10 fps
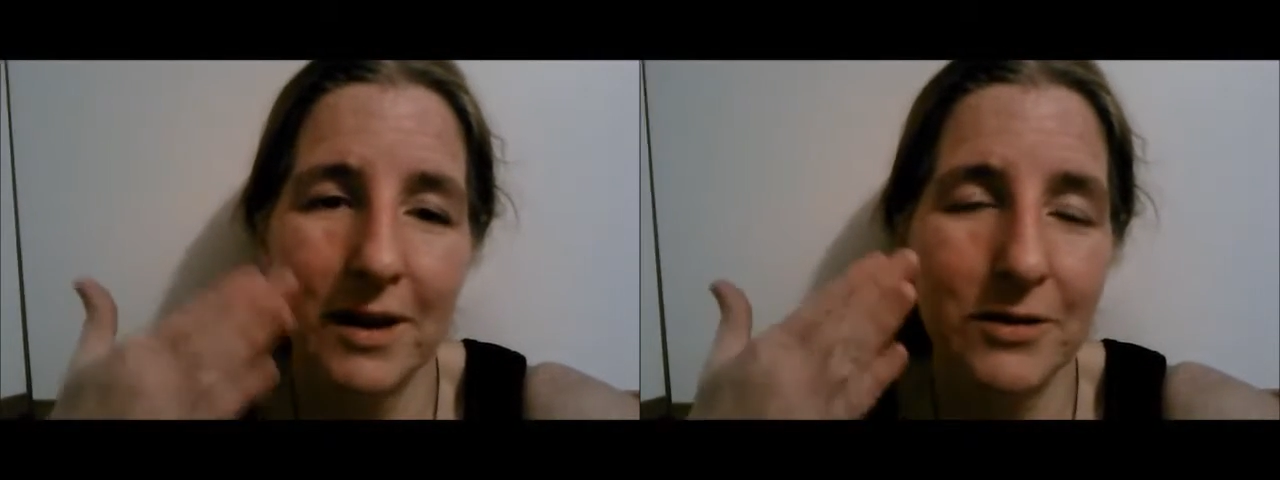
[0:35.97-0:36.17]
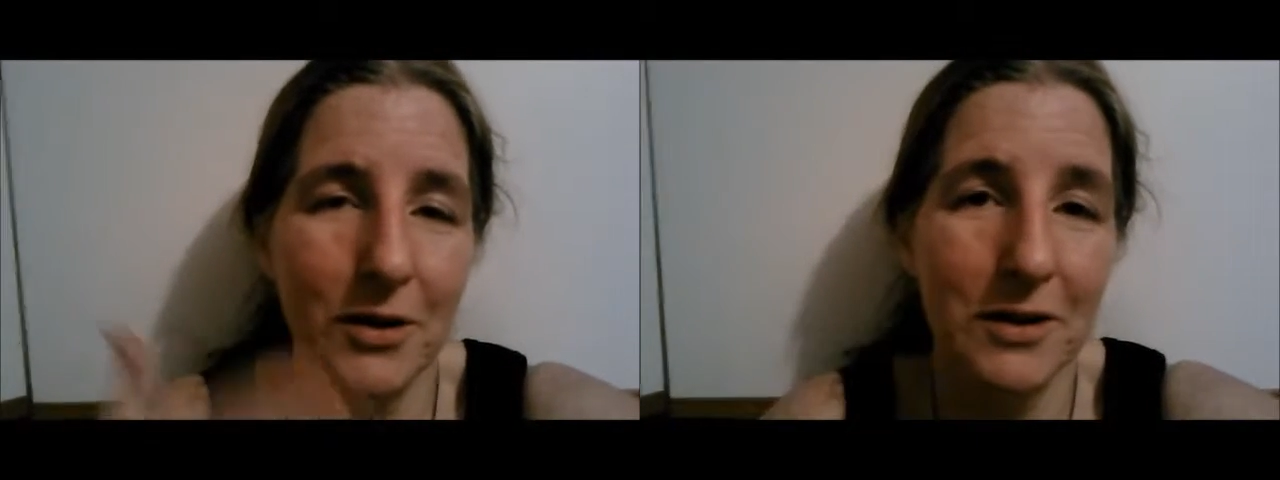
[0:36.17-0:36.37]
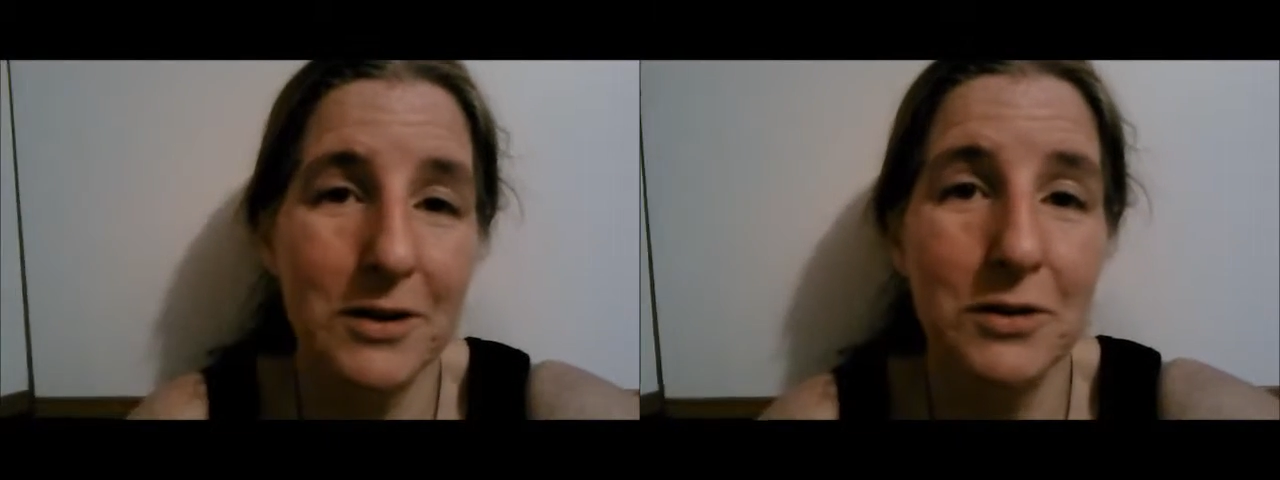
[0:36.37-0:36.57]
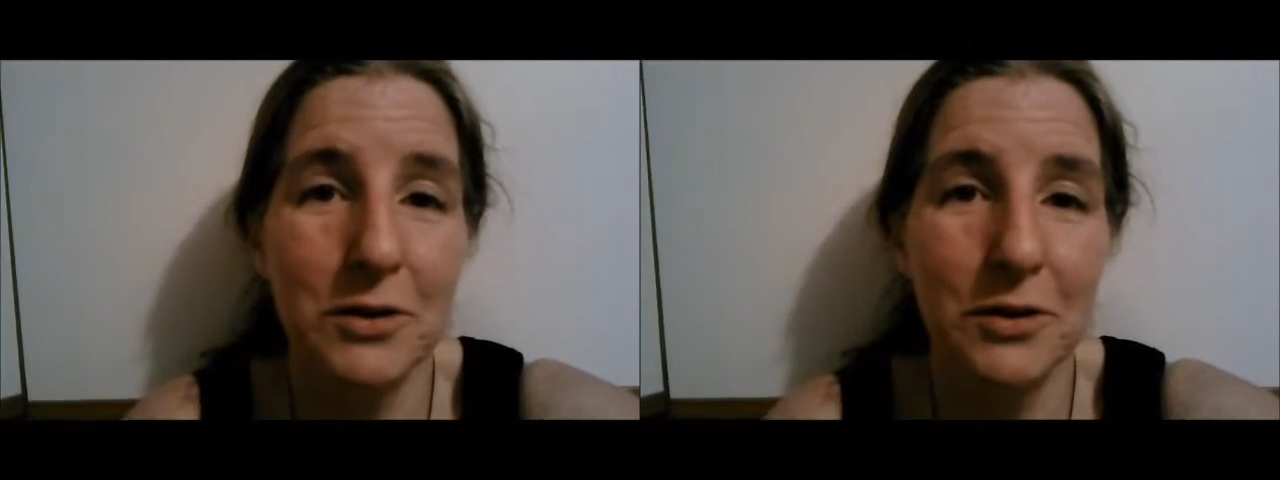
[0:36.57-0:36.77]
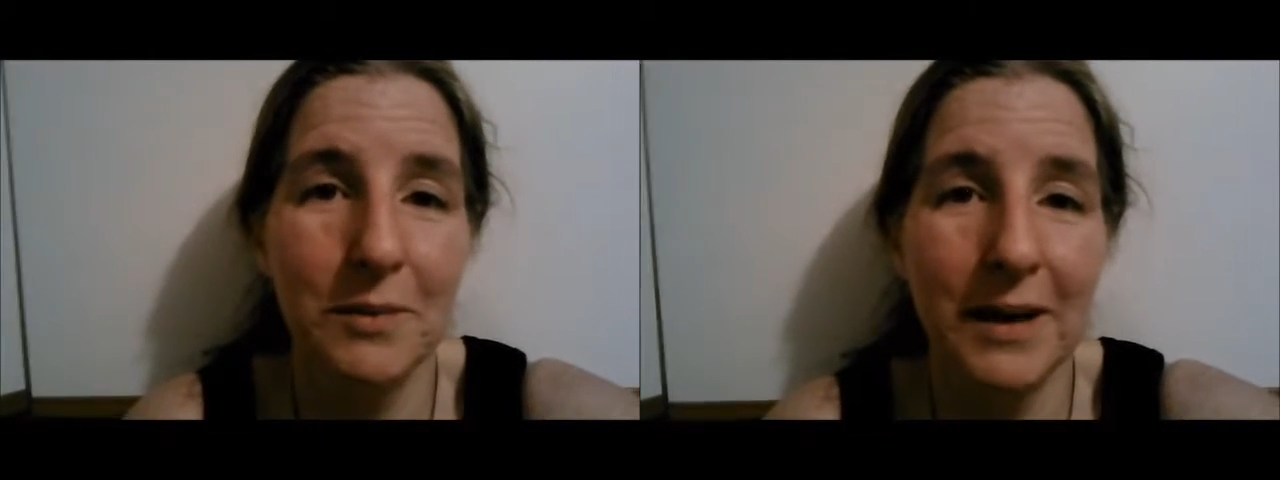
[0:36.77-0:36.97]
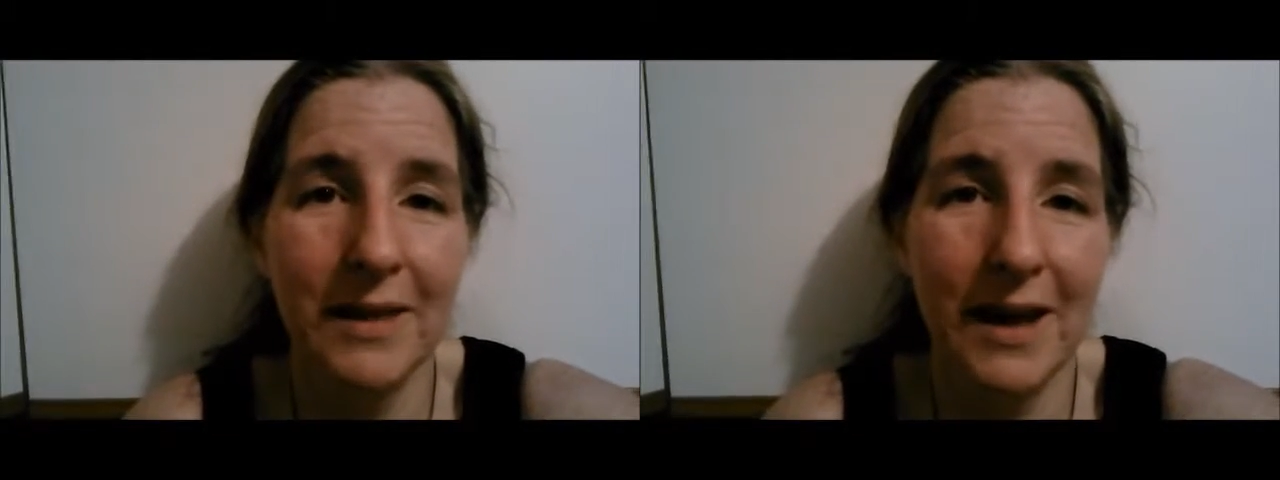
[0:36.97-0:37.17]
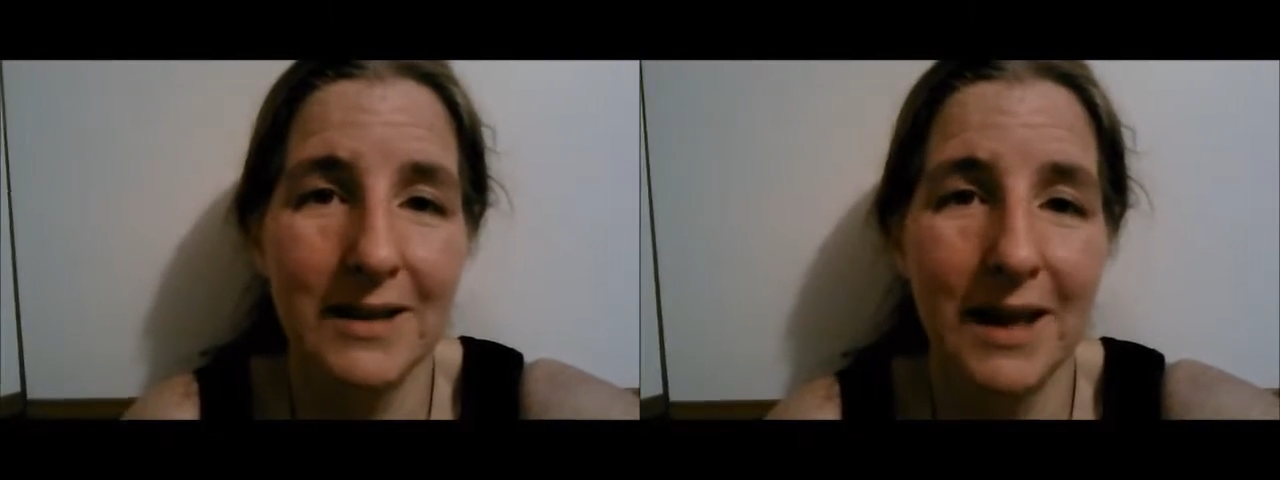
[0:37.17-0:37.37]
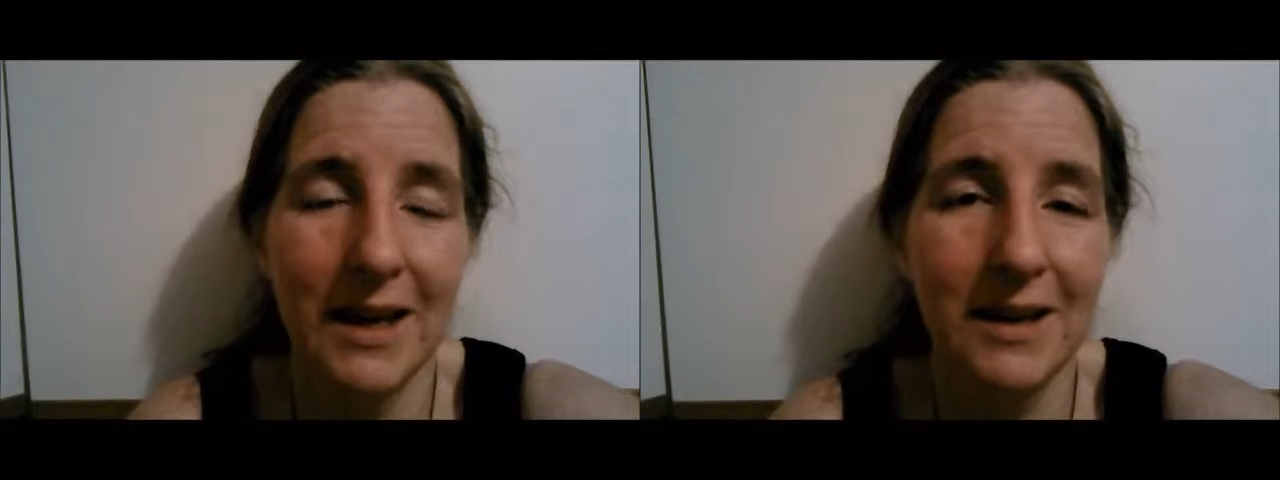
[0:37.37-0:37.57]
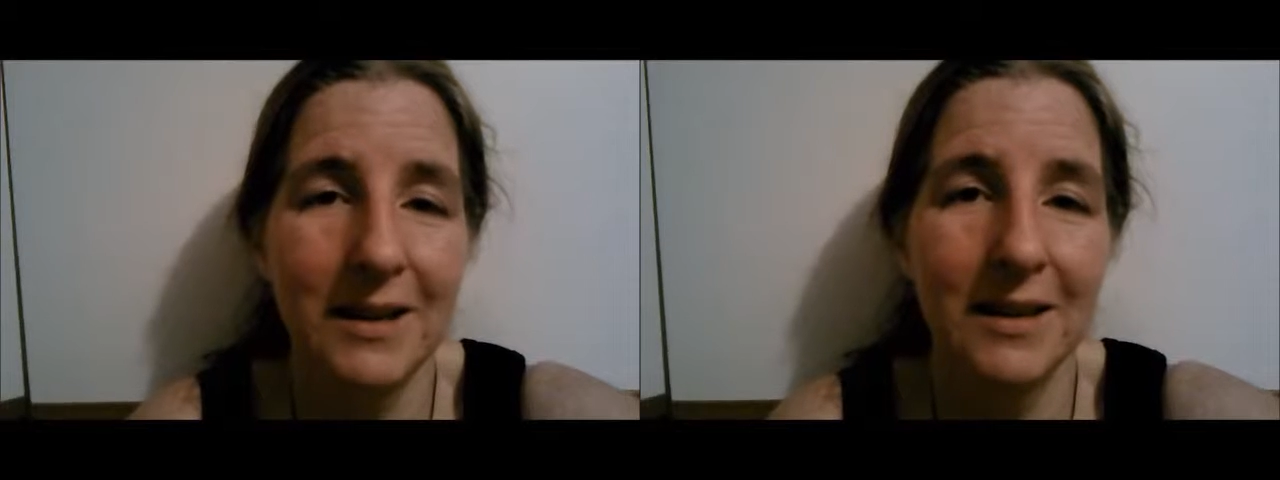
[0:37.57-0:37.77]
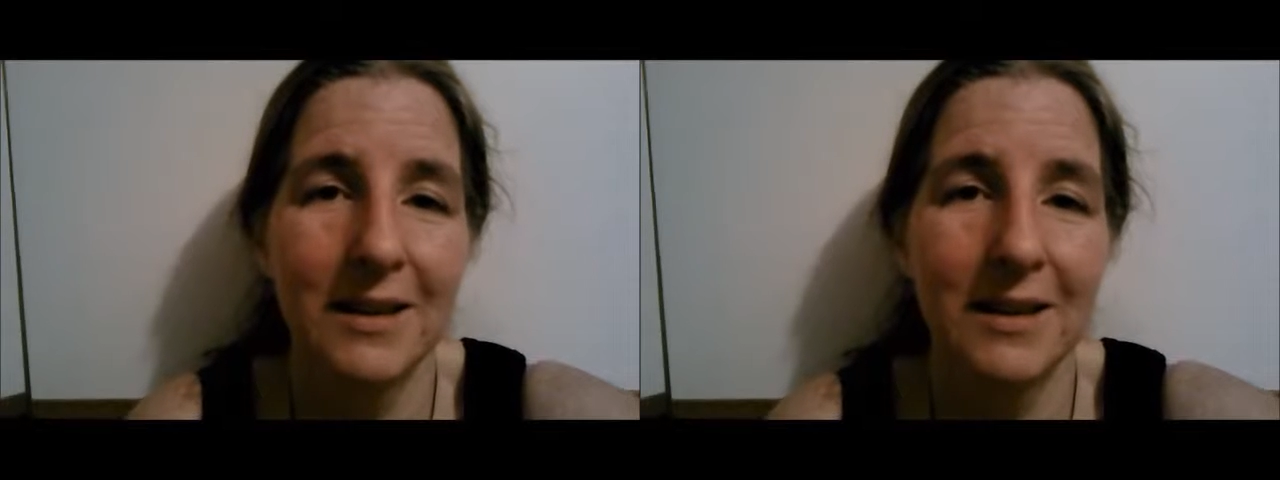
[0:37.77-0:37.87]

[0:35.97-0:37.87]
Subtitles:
as long as you do them in that day.